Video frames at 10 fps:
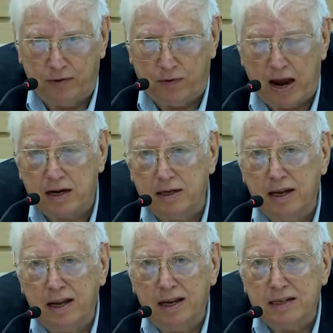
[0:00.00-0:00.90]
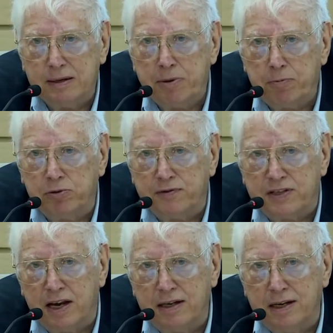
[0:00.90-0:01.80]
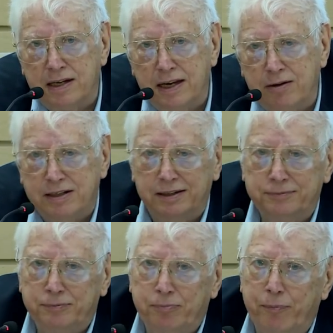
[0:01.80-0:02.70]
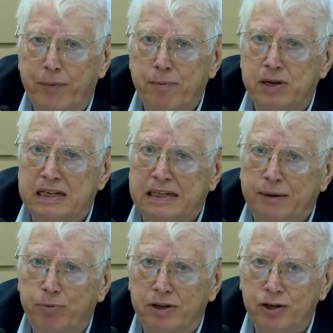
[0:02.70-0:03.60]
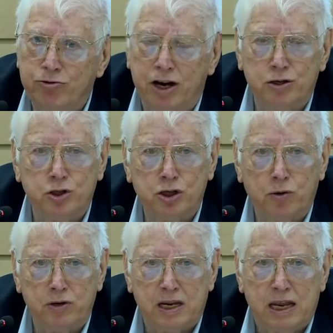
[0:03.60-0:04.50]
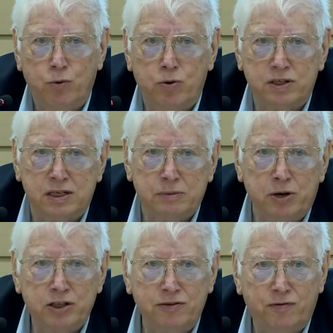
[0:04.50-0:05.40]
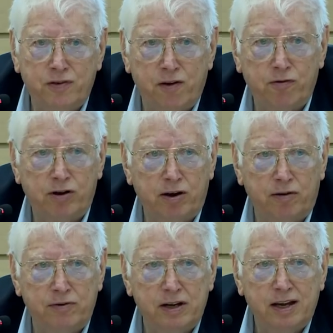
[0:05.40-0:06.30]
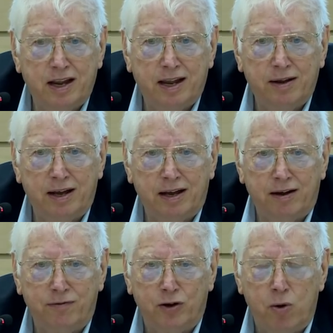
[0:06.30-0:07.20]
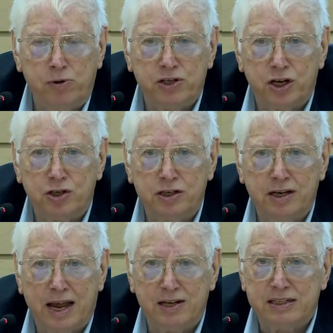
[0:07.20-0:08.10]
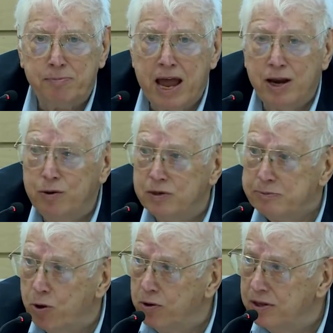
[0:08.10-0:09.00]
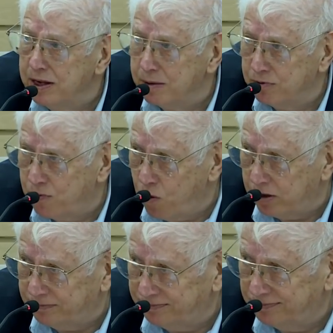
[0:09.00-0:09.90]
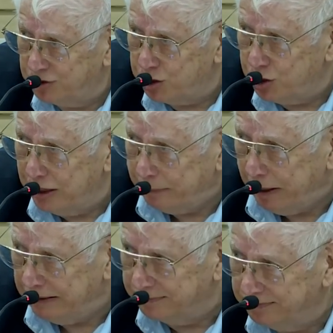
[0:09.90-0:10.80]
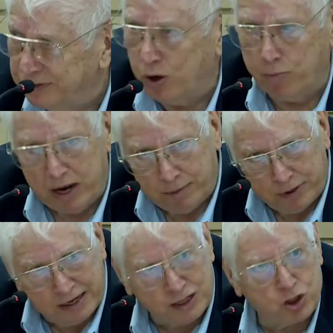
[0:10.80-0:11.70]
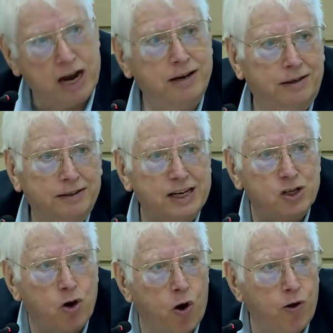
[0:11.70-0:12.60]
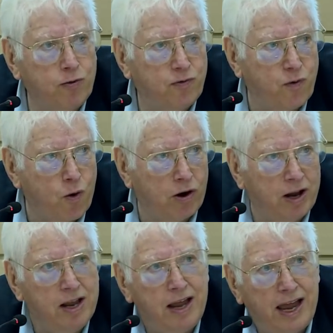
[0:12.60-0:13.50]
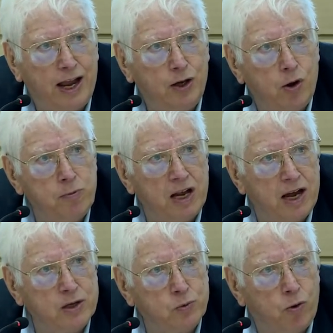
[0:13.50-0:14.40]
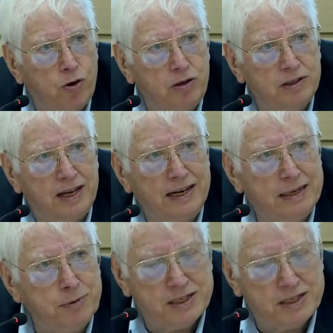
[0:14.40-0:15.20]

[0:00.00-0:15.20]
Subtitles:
In fact, some people have said that he maybe deliberately tried to show that he was as much in favor of globalization as the man who had spoken the year before, Xi Jinping, who made a big, China is all for a globalized world and